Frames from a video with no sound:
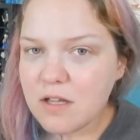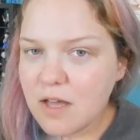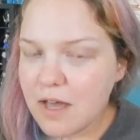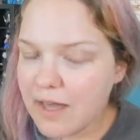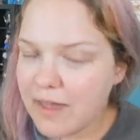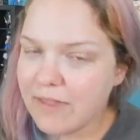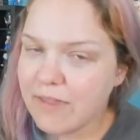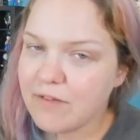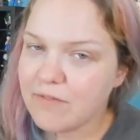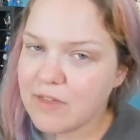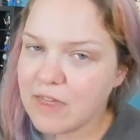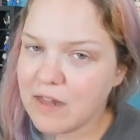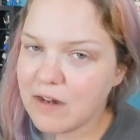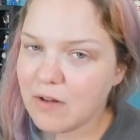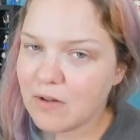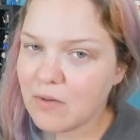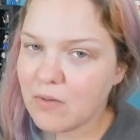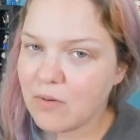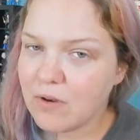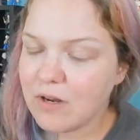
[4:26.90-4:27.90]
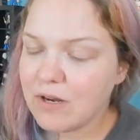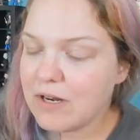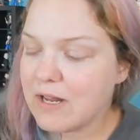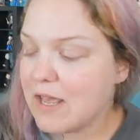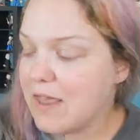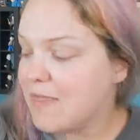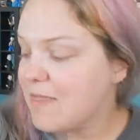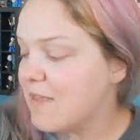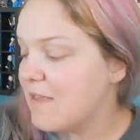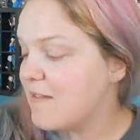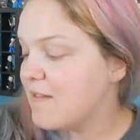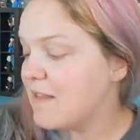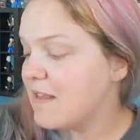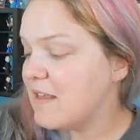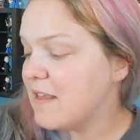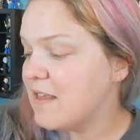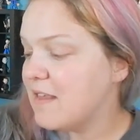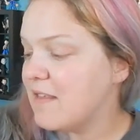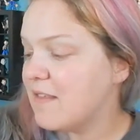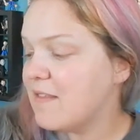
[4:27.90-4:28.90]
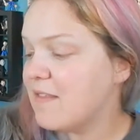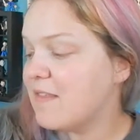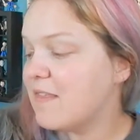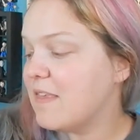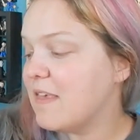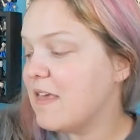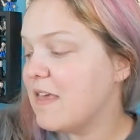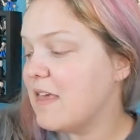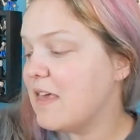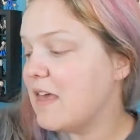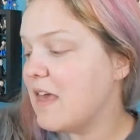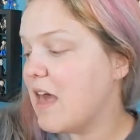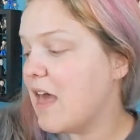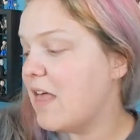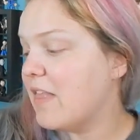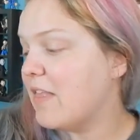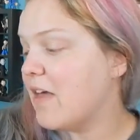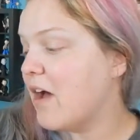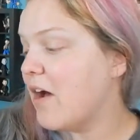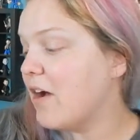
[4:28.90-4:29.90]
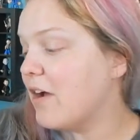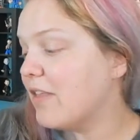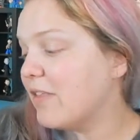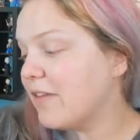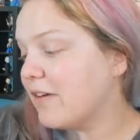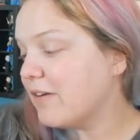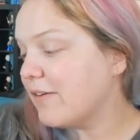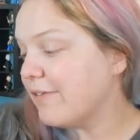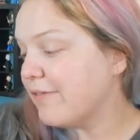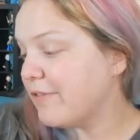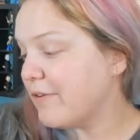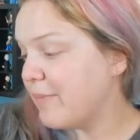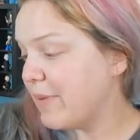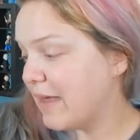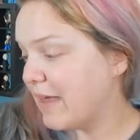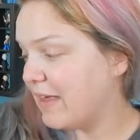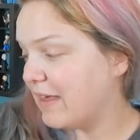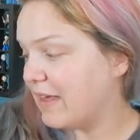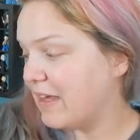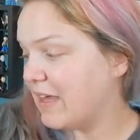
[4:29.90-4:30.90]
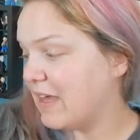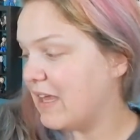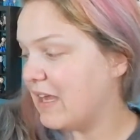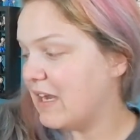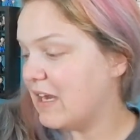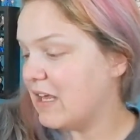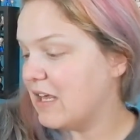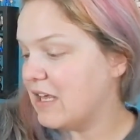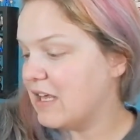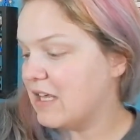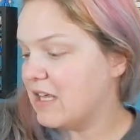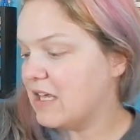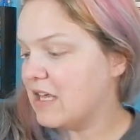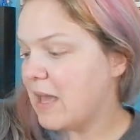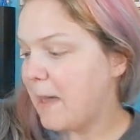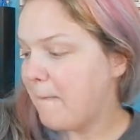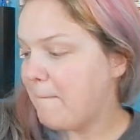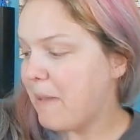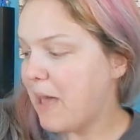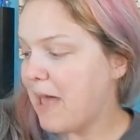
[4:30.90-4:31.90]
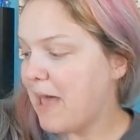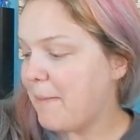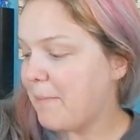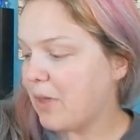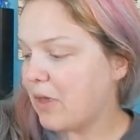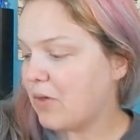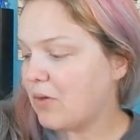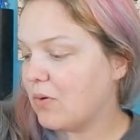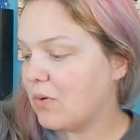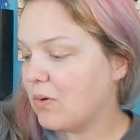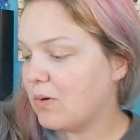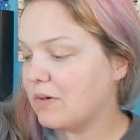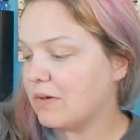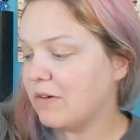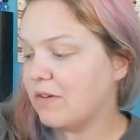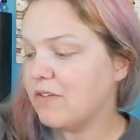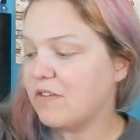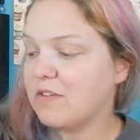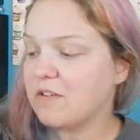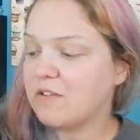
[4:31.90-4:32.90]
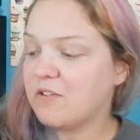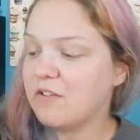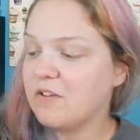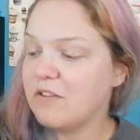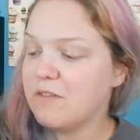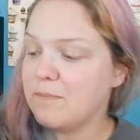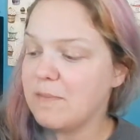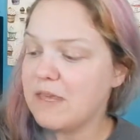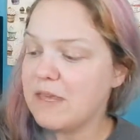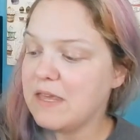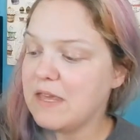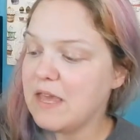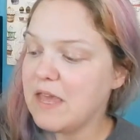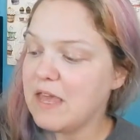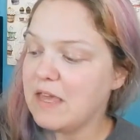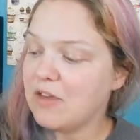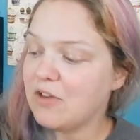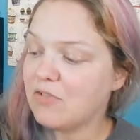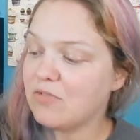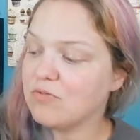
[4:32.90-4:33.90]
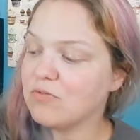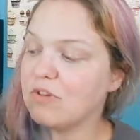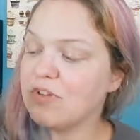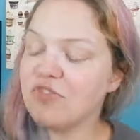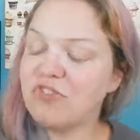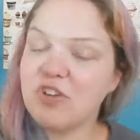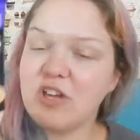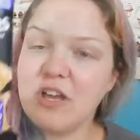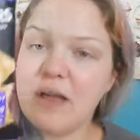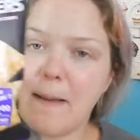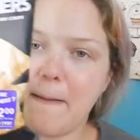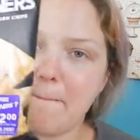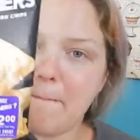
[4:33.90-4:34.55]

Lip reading: I love kettle corn. And this is the Our Little Rebellion Popcorners Crispy and Crunchy